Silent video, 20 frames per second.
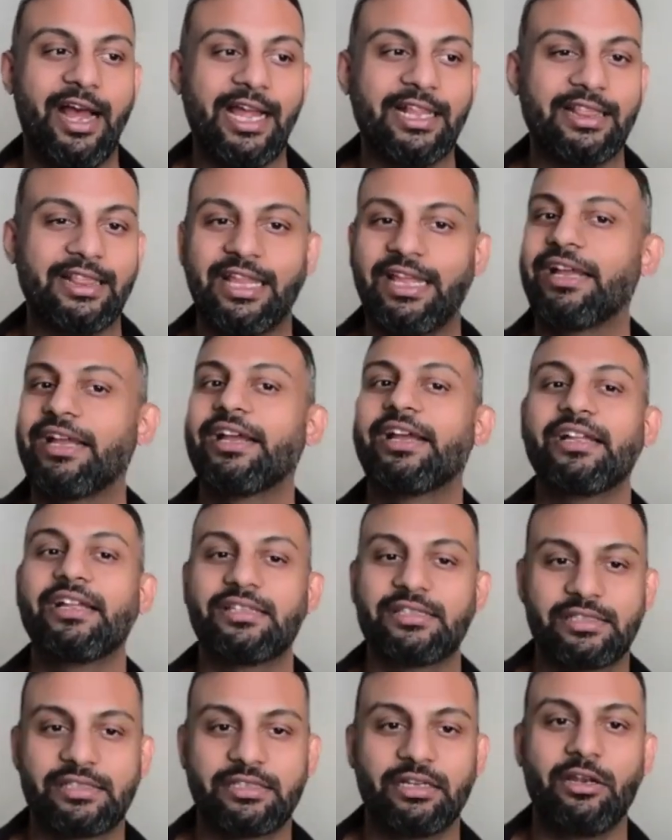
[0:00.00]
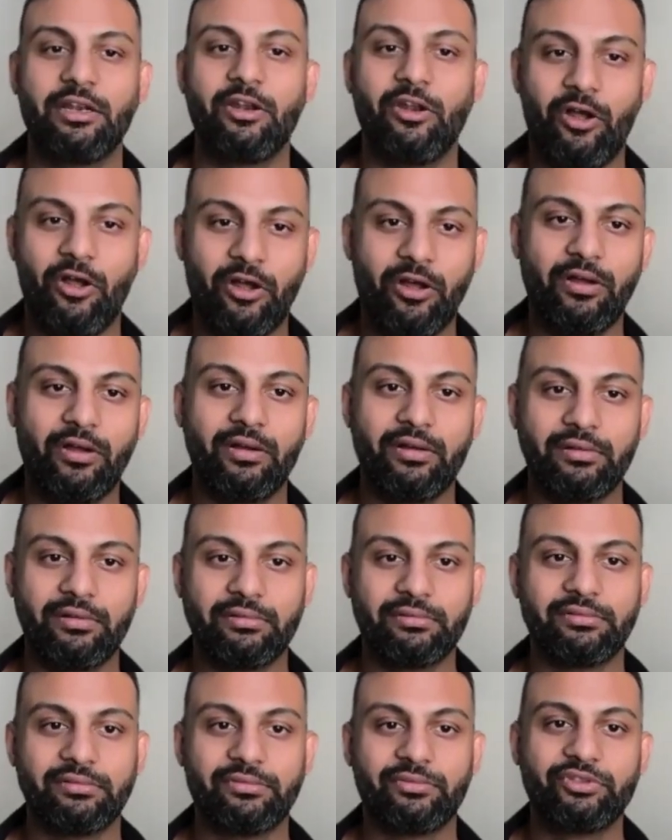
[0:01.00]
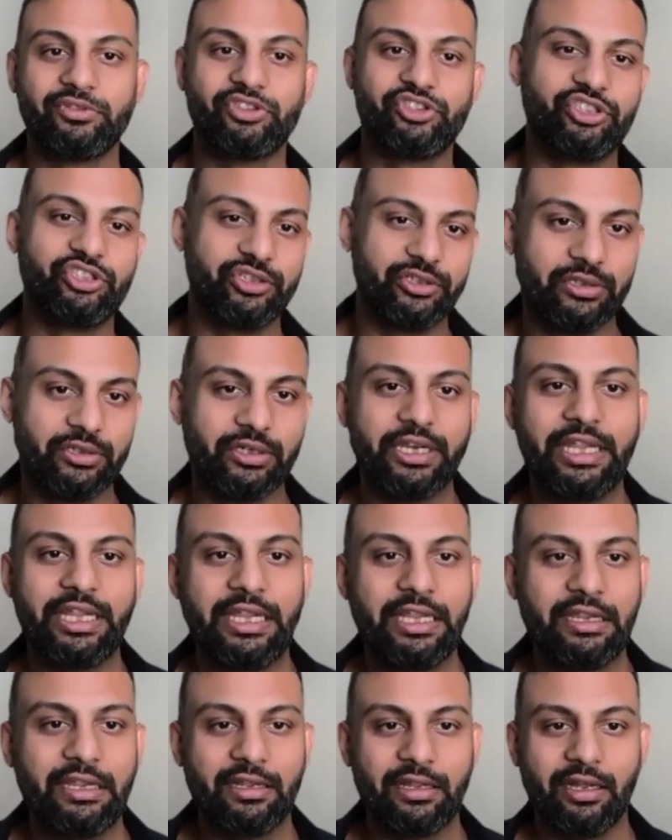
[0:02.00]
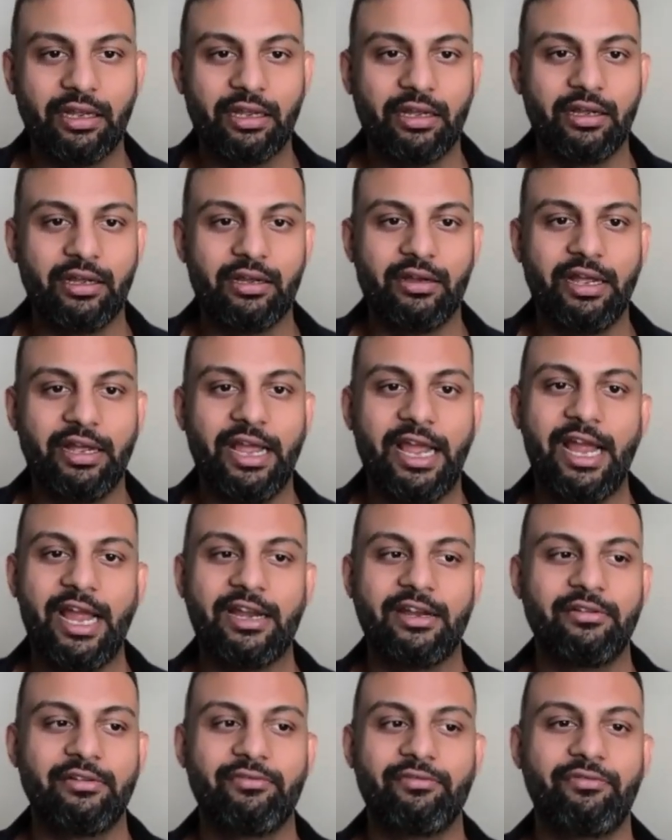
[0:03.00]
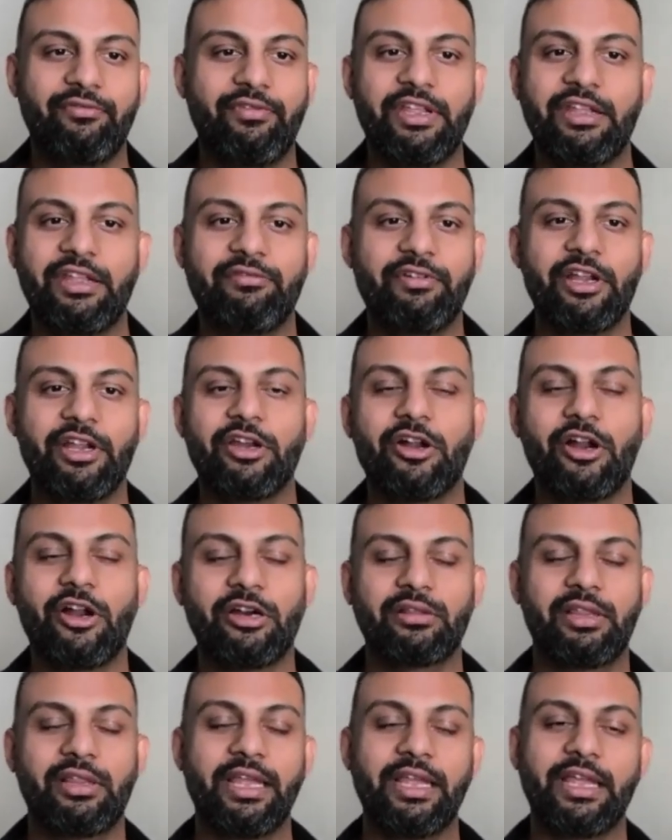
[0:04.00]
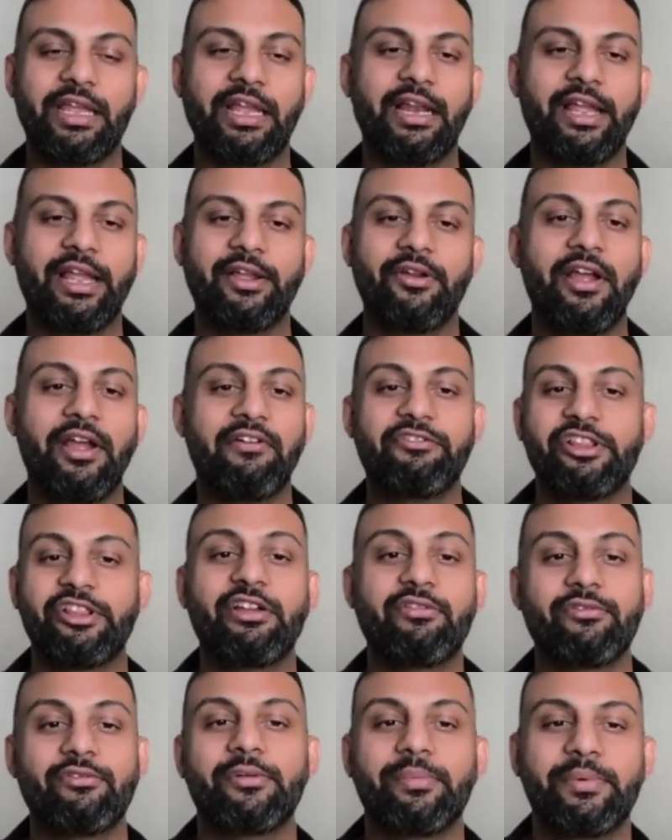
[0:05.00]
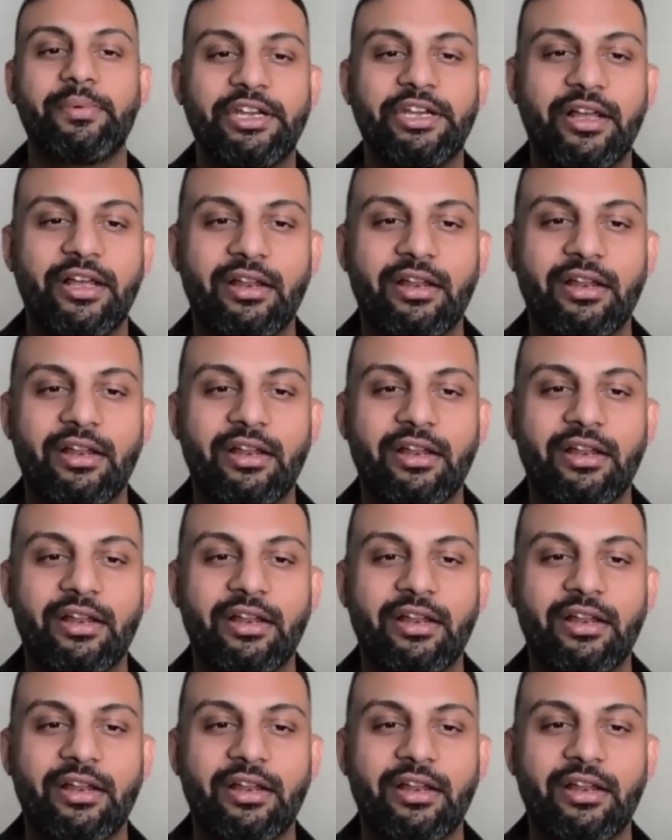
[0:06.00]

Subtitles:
I think it's a long journey, and we are not thinking like, everything will be